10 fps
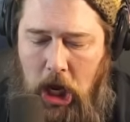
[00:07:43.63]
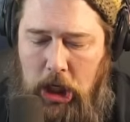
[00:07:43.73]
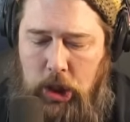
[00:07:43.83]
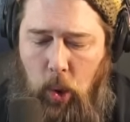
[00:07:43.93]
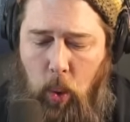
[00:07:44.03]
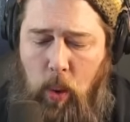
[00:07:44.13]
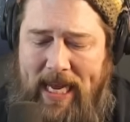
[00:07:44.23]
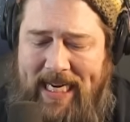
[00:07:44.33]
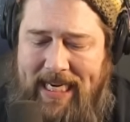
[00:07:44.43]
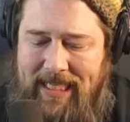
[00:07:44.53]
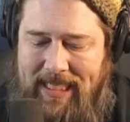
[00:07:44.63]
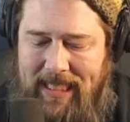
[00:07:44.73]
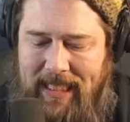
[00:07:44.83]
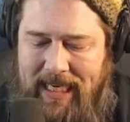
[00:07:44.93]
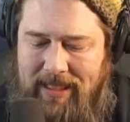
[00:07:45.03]
Dwynnian's
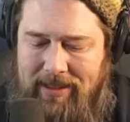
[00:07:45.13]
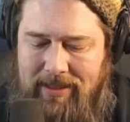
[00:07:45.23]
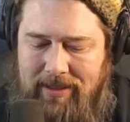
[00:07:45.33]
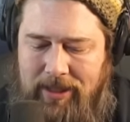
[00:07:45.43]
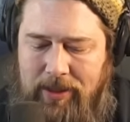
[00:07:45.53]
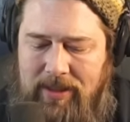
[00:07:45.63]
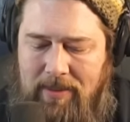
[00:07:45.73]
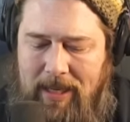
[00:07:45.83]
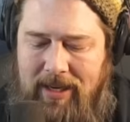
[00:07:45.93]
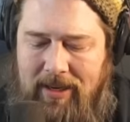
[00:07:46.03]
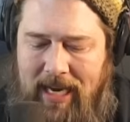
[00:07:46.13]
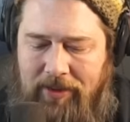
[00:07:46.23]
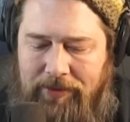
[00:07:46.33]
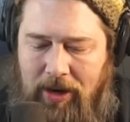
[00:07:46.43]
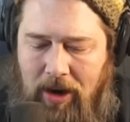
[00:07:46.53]
Elite. Used to be a good
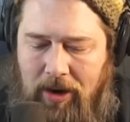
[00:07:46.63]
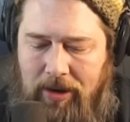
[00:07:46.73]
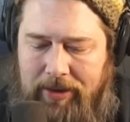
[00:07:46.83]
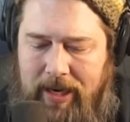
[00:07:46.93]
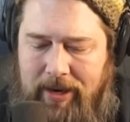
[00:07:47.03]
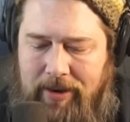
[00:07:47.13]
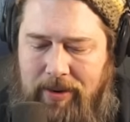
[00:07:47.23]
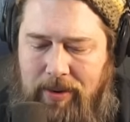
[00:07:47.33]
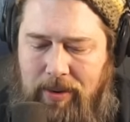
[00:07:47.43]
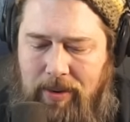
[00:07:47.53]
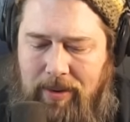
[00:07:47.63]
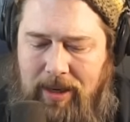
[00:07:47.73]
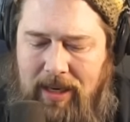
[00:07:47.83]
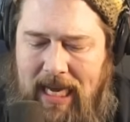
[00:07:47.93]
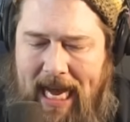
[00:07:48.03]
elf card, although
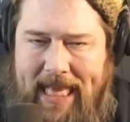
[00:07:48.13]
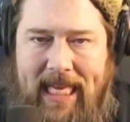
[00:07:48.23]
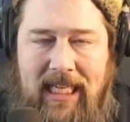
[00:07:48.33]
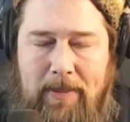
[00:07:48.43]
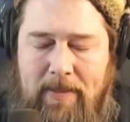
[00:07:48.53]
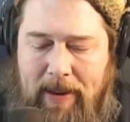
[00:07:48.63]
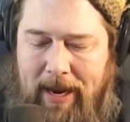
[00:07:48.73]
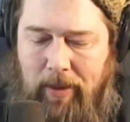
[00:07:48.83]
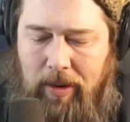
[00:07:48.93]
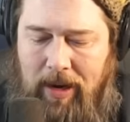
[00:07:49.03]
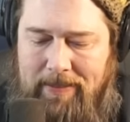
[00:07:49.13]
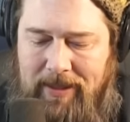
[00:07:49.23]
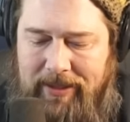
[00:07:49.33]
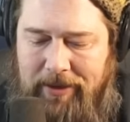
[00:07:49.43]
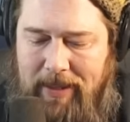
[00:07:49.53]
I think it's been power crept
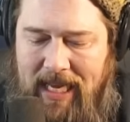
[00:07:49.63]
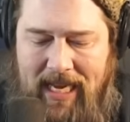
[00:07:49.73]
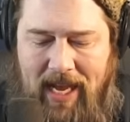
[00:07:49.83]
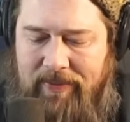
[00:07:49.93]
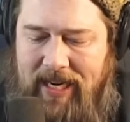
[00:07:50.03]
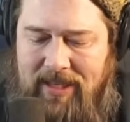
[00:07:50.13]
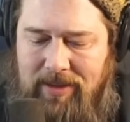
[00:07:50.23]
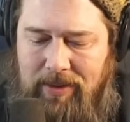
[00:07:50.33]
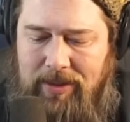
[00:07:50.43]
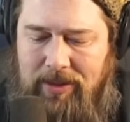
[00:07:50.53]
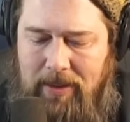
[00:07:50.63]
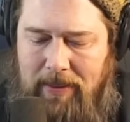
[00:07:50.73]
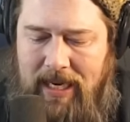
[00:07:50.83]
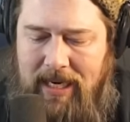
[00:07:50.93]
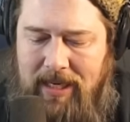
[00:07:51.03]
a little bit. Elf decks don't usually
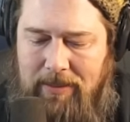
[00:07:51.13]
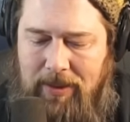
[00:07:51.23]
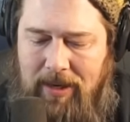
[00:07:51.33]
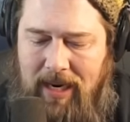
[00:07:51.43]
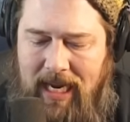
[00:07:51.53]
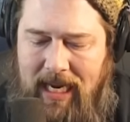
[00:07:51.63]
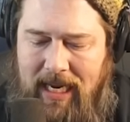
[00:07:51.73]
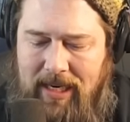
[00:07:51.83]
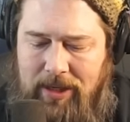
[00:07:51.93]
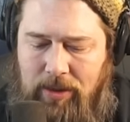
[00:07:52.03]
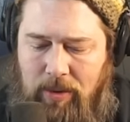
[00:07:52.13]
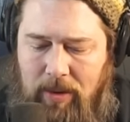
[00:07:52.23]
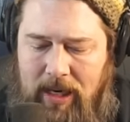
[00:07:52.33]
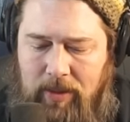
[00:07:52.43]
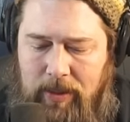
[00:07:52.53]
play it anymore. And
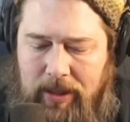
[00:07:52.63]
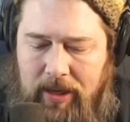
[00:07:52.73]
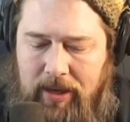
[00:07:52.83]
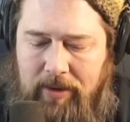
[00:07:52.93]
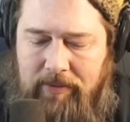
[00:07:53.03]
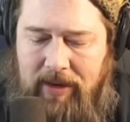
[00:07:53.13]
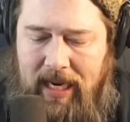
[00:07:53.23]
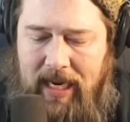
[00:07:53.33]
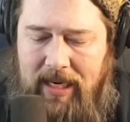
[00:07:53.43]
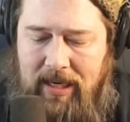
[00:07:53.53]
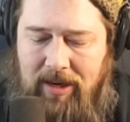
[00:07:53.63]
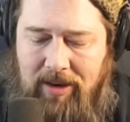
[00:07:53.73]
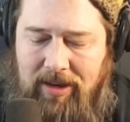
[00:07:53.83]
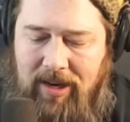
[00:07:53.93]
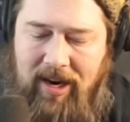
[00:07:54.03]
Tranquil Cove and an
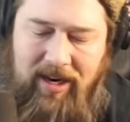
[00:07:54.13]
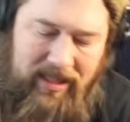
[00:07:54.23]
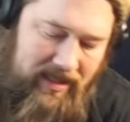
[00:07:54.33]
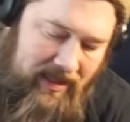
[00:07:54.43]
art card.